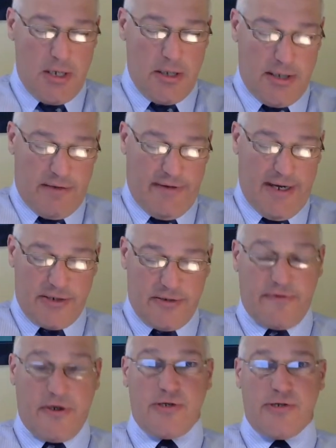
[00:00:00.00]
And vice
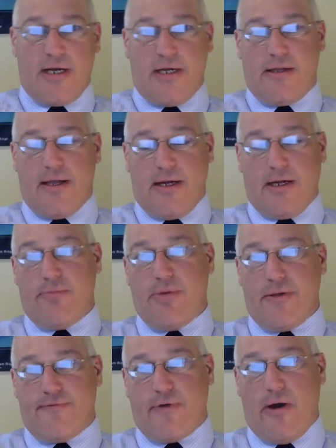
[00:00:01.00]
versa. Anything coming
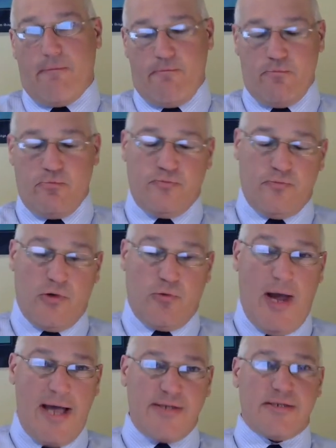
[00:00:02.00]
from the
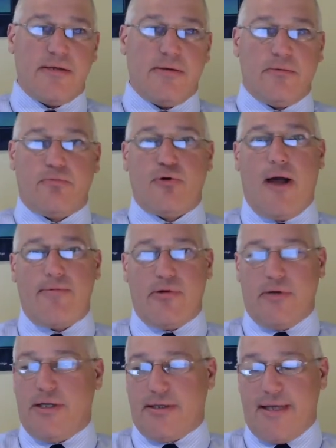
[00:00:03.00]
west probably would
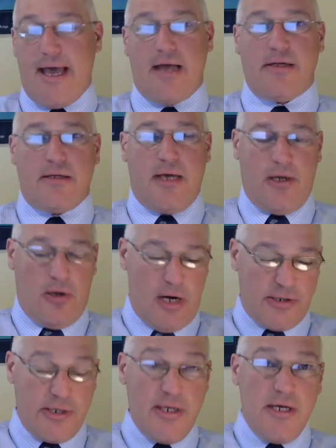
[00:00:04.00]
hit that and not ours.
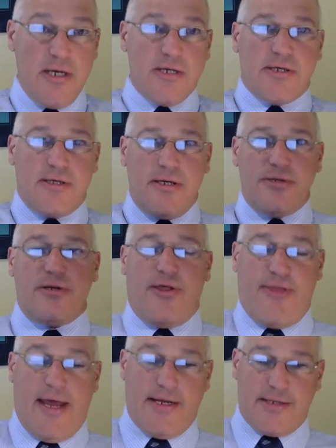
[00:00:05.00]
So these are the
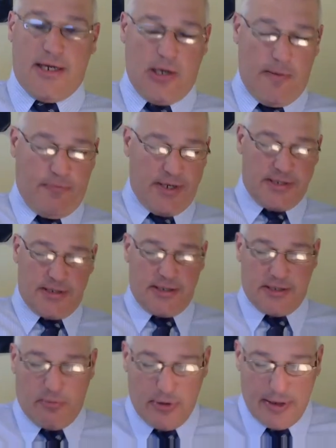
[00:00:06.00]
things that companies need to
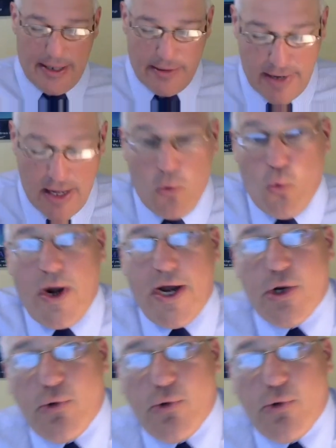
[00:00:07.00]
plan about. Where do we